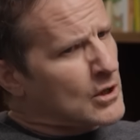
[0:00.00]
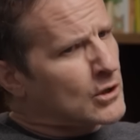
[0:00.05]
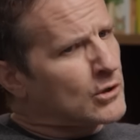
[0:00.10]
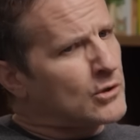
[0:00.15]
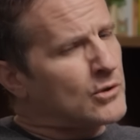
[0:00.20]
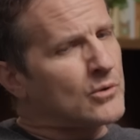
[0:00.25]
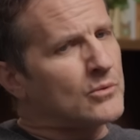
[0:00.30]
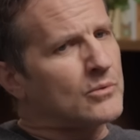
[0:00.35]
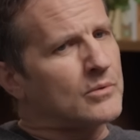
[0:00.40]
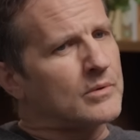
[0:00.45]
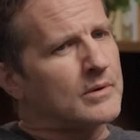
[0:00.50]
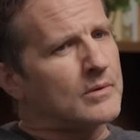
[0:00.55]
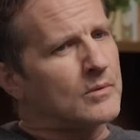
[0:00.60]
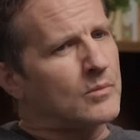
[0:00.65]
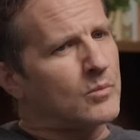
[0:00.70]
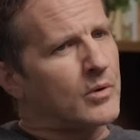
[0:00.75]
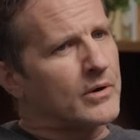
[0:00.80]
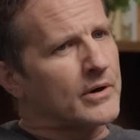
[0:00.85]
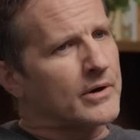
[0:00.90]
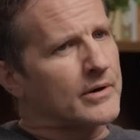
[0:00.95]
You
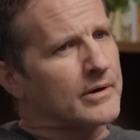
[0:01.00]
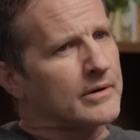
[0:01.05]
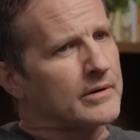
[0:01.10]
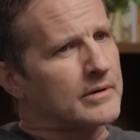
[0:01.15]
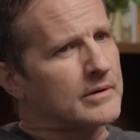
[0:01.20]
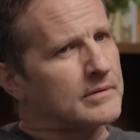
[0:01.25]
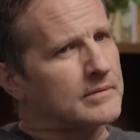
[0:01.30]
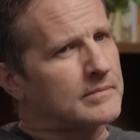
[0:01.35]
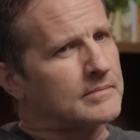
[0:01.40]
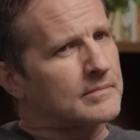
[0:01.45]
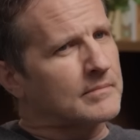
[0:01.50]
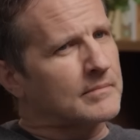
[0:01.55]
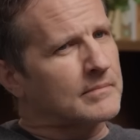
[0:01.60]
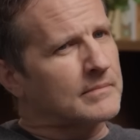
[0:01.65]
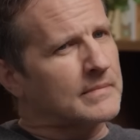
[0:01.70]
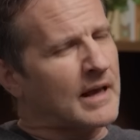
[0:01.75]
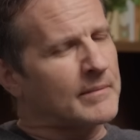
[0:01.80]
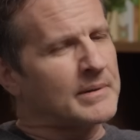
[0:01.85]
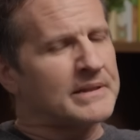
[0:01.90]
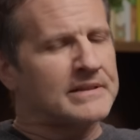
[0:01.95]
were,
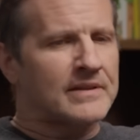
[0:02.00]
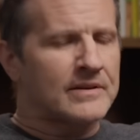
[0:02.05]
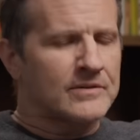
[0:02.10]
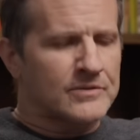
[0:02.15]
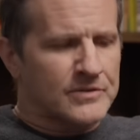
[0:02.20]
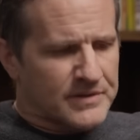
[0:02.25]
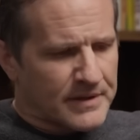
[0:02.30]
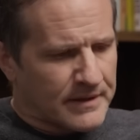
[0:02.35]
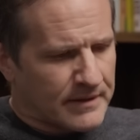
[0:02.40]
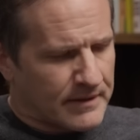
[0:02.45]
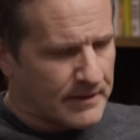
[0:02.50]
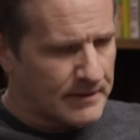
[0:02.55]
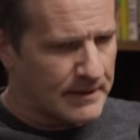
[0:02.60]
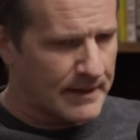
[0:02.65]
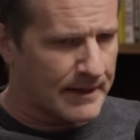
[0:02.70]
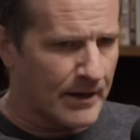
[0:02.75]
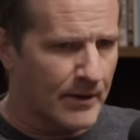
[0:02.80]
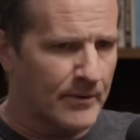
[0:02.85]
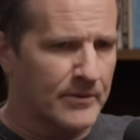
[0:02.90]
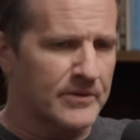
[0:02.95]
it's the interesting thing
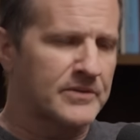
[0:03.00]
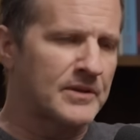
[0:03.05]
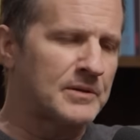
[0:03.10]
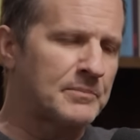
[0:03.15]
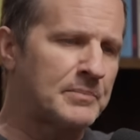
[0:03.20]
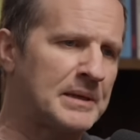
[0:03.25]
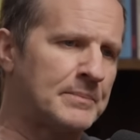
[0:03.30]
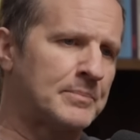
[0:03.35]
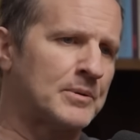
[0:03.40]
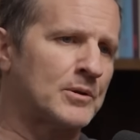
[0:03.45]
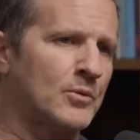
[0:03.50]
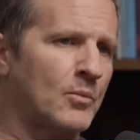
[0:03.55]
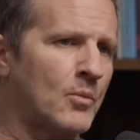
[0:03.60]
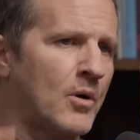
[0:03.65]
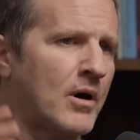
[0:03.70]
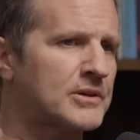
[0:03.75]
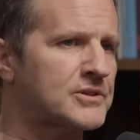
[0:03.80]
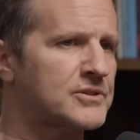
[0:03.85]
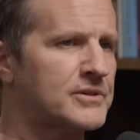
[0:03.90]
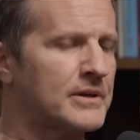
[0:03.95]
now is that people are
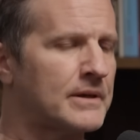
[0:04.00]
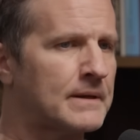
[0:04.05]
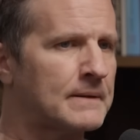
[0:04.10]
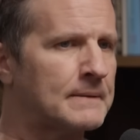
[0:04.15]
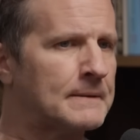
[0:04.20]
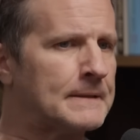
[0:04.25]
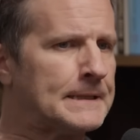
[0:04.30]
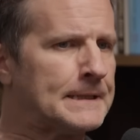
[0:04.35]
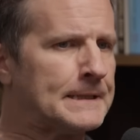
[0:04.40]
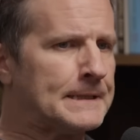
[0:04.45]
watching,